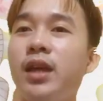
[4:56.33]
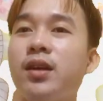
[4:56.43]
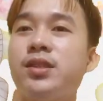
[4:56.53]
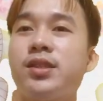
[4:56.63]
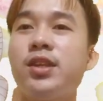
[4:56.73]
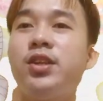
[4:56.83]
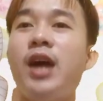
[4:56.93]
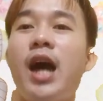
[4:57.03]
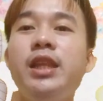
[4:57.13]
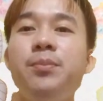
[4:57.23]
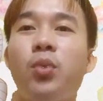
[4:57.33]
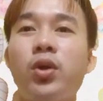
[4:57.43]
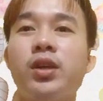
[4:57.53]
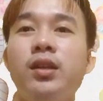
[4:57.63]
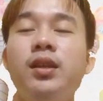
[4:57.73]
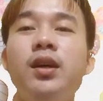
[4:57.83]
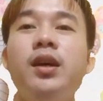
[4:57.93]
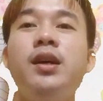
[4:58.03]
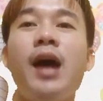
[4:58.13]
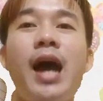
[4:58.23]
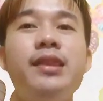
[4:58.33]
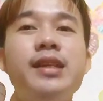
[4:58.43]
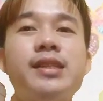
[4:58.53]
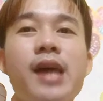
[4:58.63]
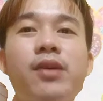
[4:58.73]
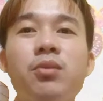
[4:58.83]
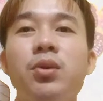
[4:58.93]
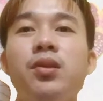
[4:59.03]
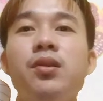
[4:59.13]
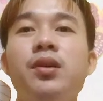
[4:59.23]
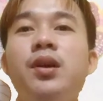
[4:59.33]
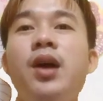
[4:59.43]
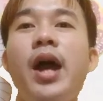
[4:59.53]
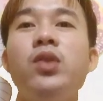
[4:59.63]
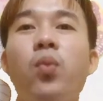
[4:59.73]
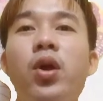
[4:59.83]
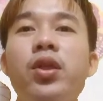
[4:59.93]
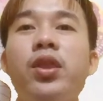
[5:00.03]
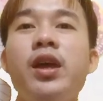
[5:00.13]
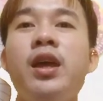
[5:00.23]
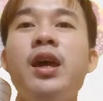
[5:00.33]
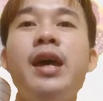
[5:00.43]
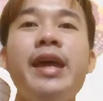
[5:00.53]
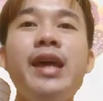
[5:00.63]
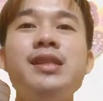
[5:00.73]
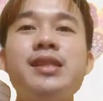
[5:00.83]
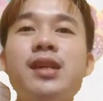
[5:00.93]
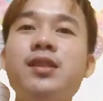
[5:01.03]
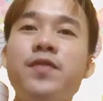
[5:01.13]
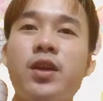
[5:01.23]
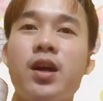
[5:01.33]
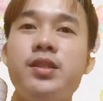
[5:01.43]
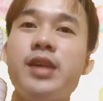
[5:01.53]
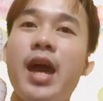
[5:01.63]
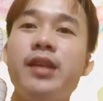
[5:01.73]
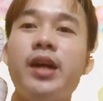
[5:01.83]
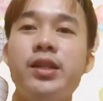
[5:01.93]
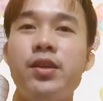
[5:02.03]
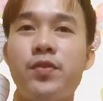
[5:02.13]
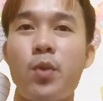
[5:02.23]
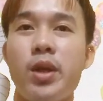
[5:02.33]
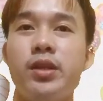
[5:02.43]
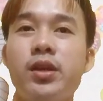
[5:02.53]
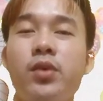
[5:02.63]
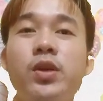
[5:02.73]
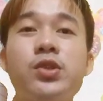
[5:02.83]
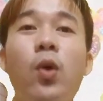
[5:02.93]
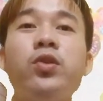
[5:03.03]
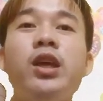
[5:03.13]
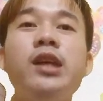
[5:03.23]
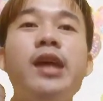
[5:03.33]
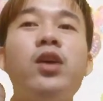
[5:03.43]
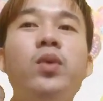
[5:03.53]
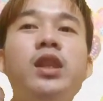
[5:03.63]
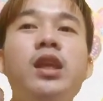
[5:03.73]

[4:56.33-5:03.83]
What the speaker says: being considered unimportant, undesirable, unworthy, insignificant, and different, resulting in